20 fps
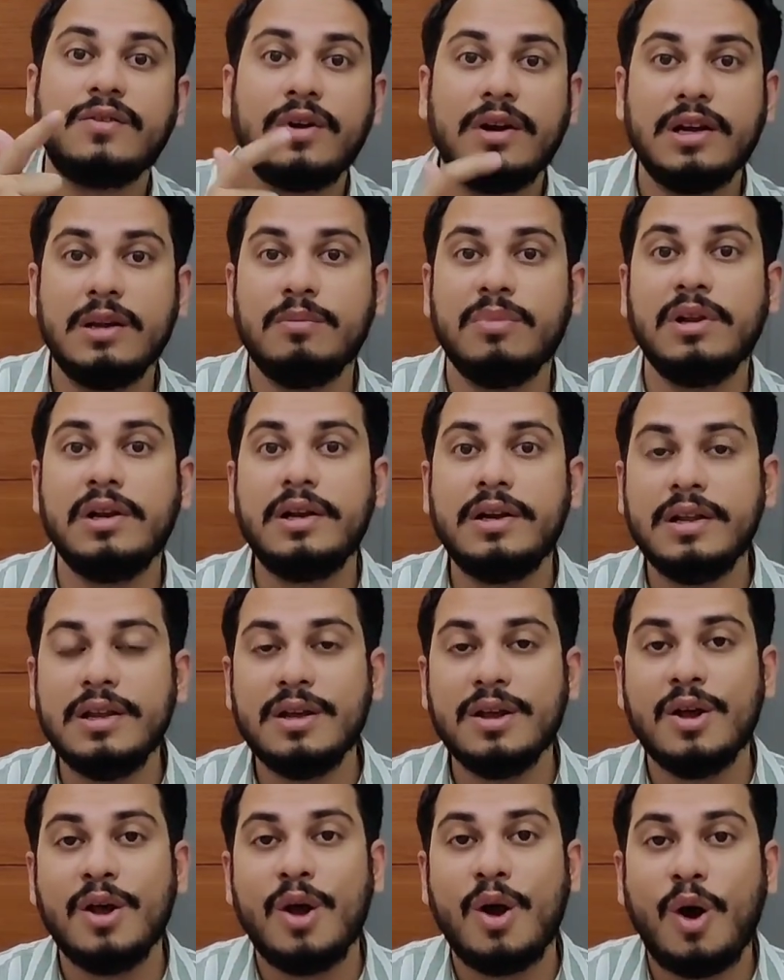the
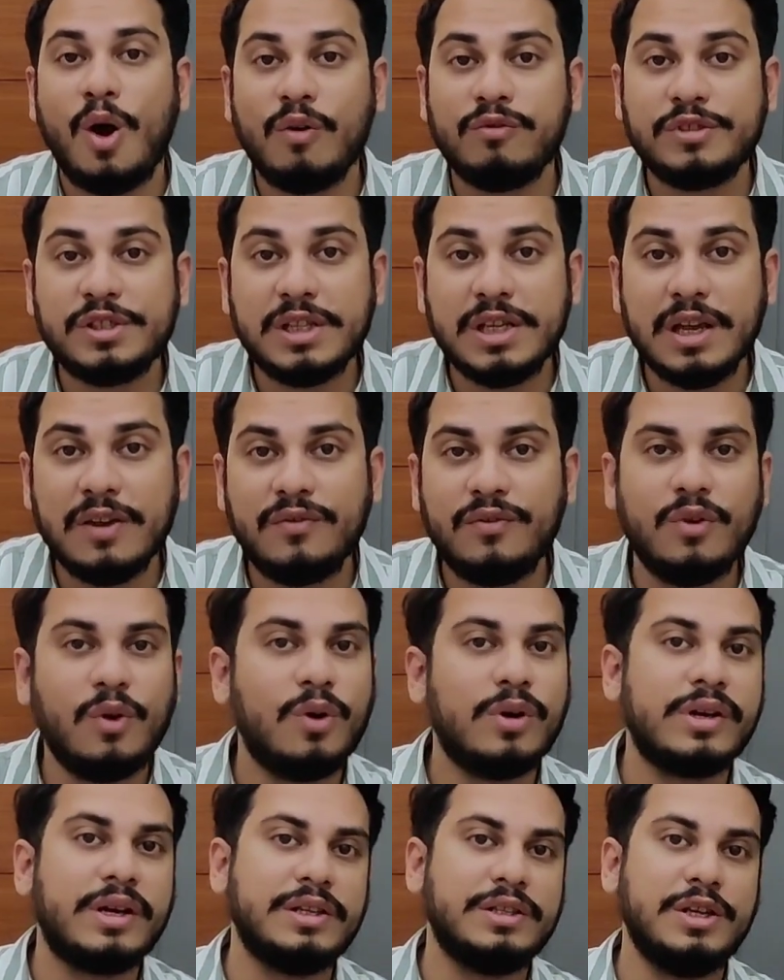credibility of CFA
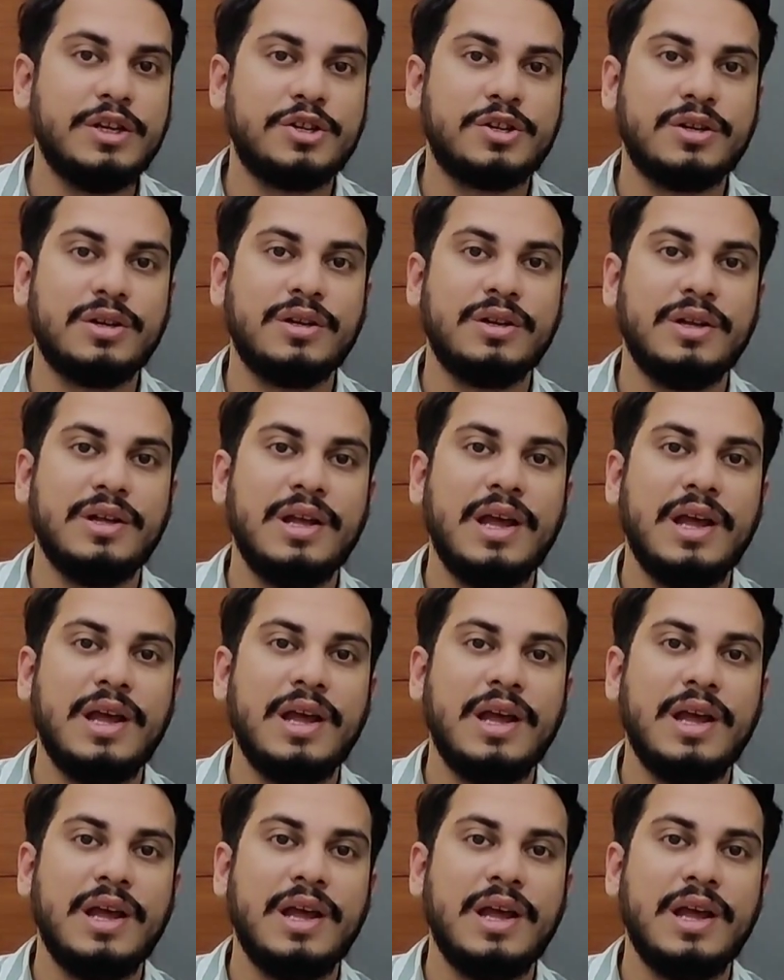organization.